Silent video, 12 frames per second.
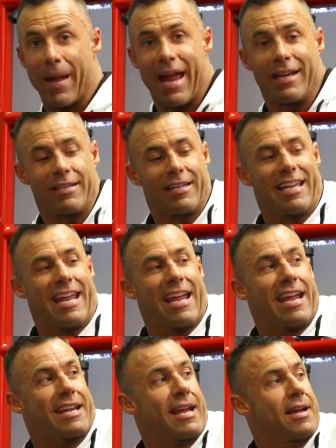bend
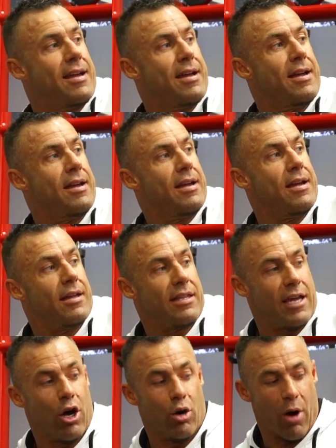in
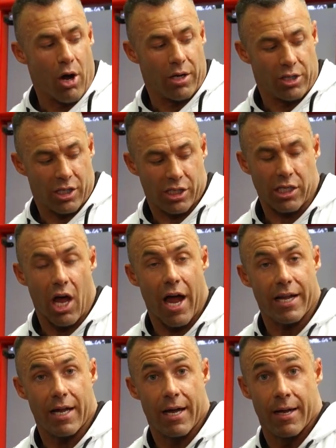the elbow, just
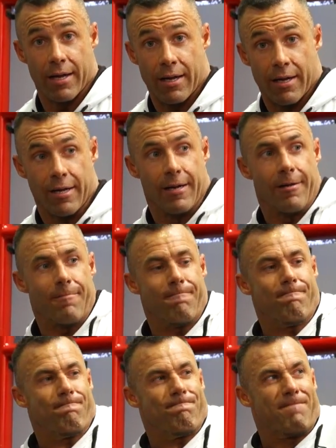slight
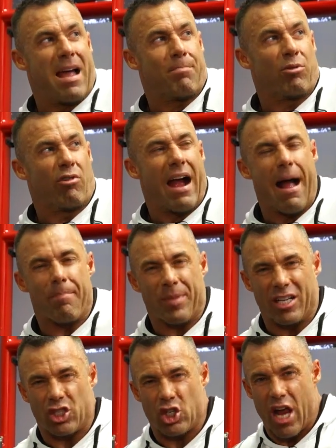upper arm,
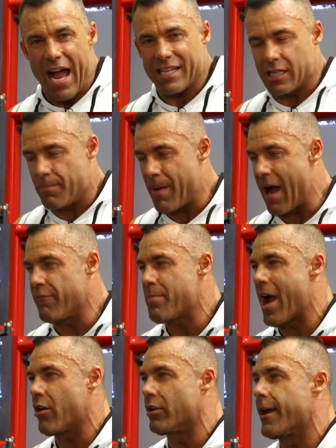just above
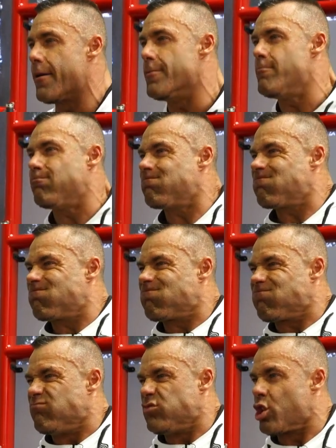parallel
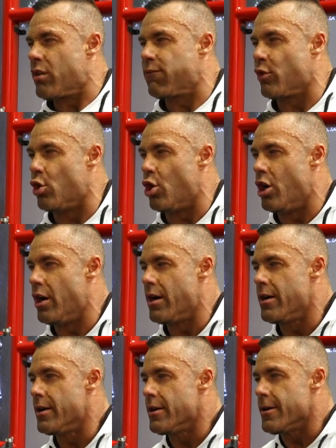to the floor.
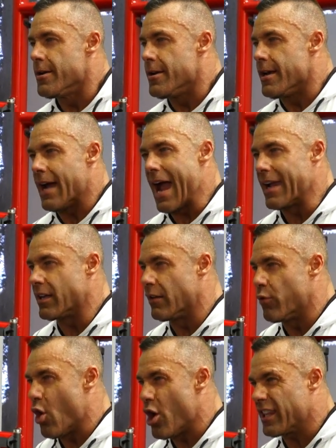Angle
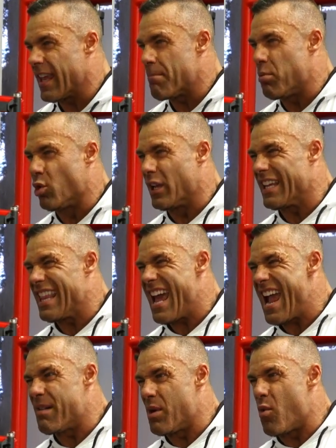of work, they're pulling
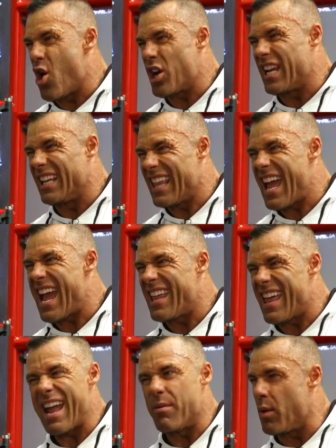there, we're working
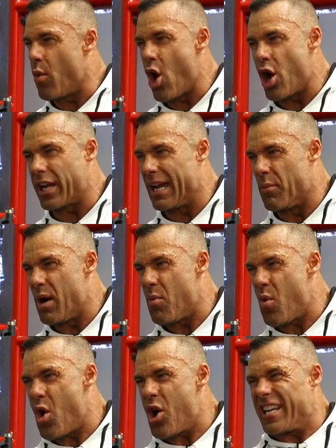there, we're working
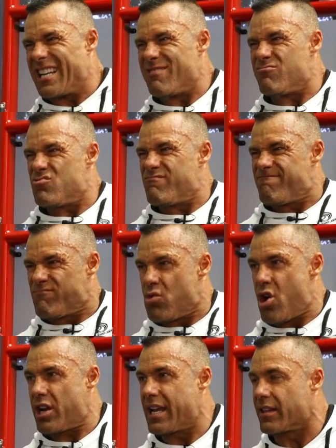
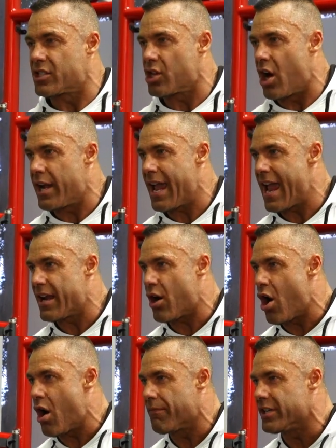the side head
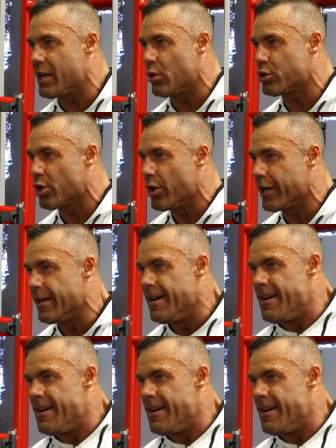of the deltoid.